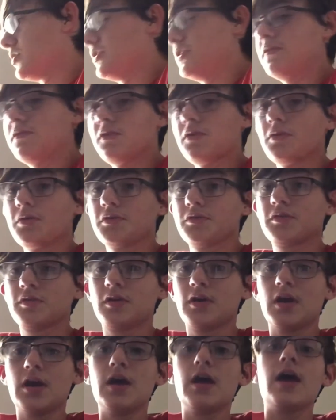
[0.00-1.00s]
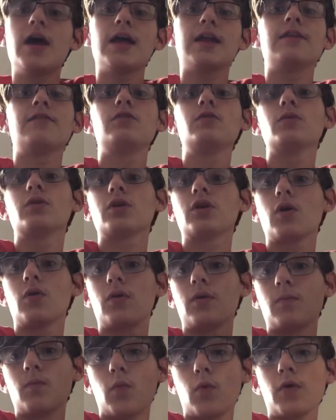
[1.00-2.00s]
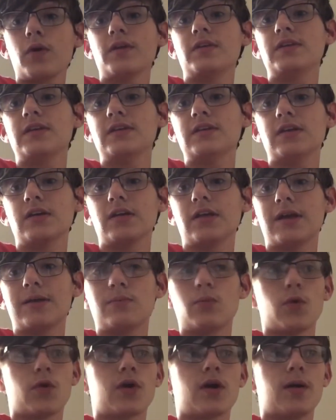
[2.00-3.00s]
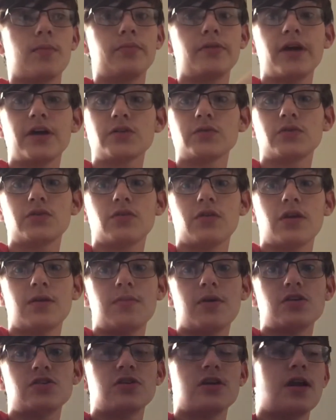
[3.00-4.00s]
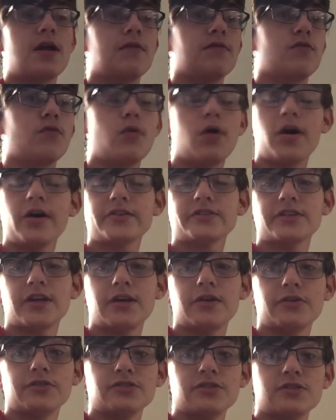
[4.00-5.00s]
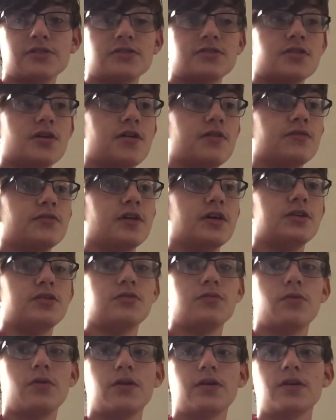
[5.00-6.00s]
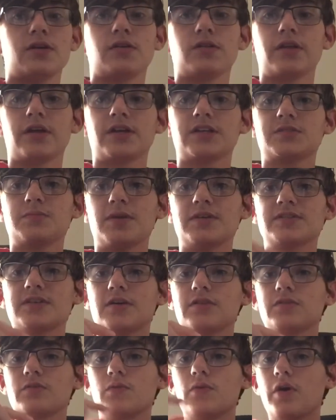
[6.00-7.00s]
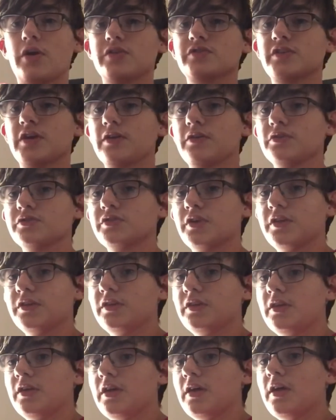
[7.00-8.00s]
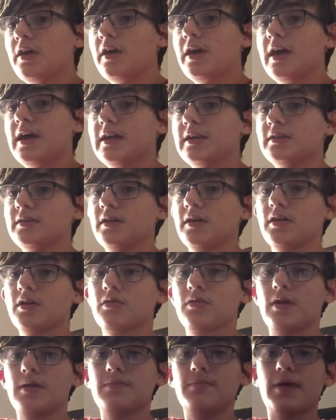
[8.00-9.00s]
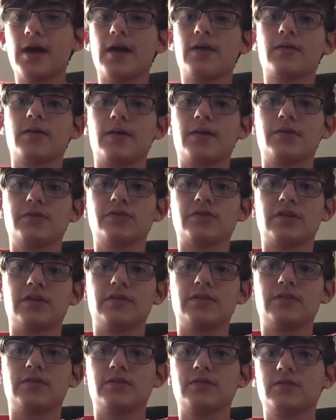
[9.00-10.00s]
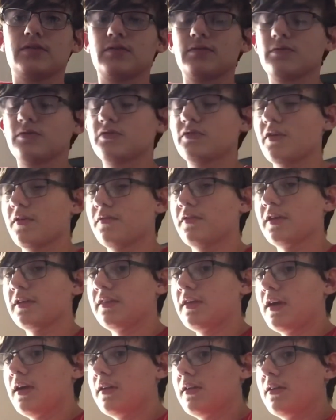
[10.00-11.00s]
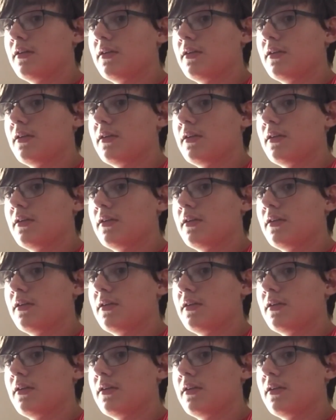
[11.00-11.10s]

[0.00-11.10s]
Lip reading: difficult. And if you want to go more in detail and more complex with your animation, have walk cycles and stuff, then you want to space out the walk cycles on and create backgrounds and stuff like that.